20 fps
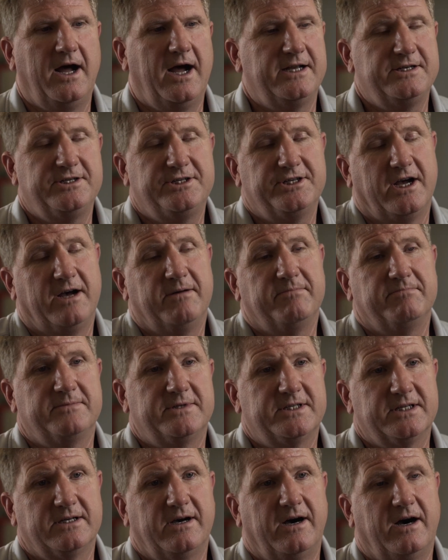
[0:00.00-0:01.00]
I
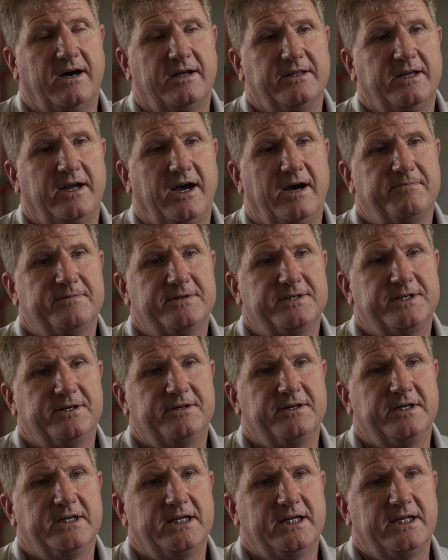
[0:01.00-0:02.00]
jumped on the
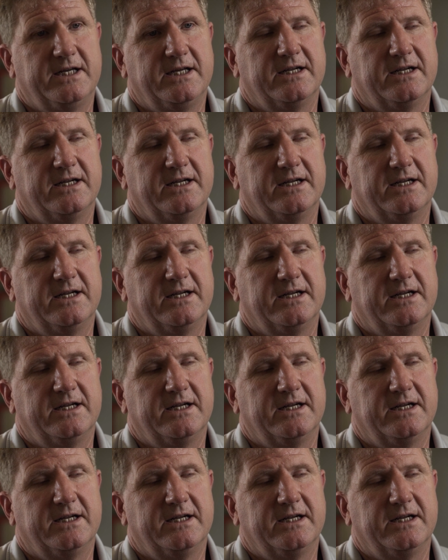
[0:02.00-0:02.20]
opportunity,